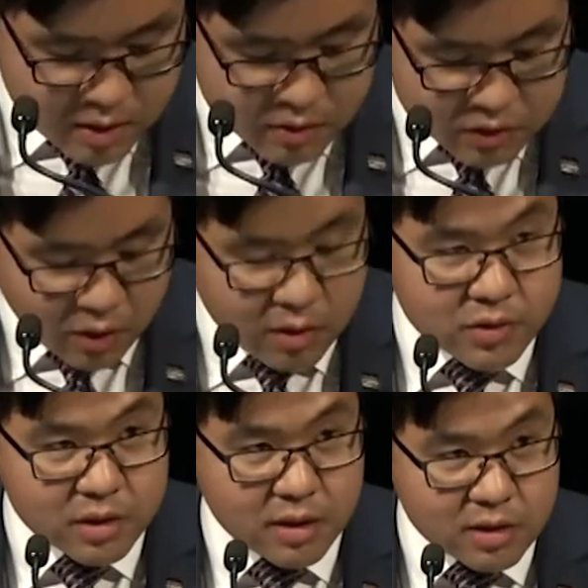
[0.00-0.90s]

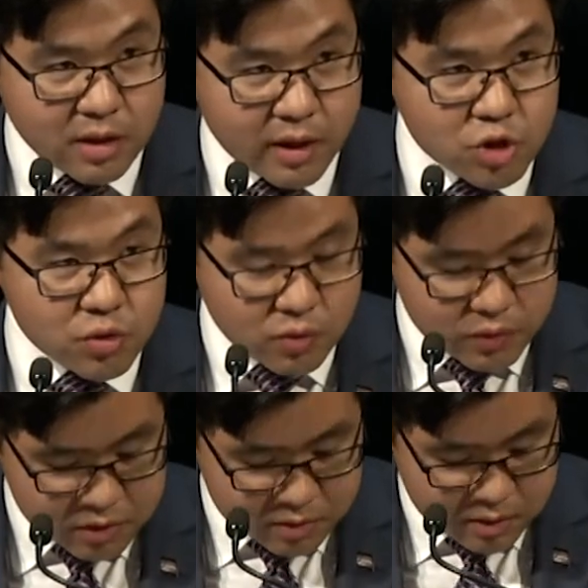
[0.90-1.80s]
scholars and
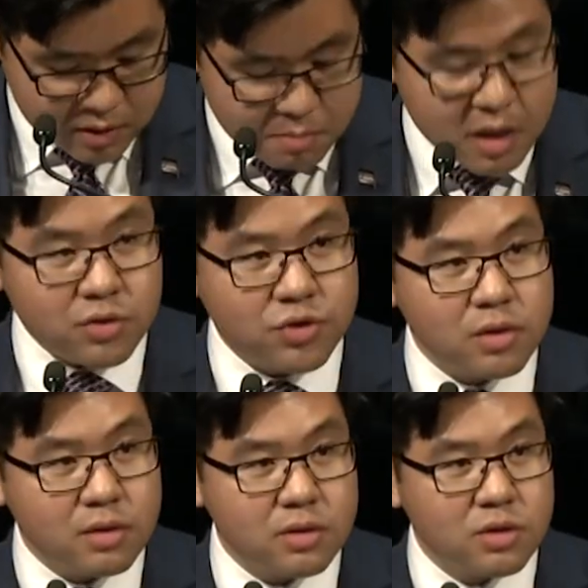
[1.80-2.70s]
intellectuals committed
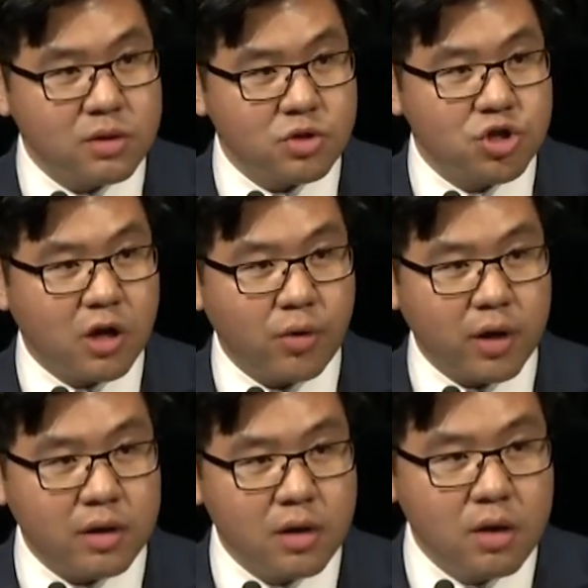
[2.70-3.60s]
to the sharing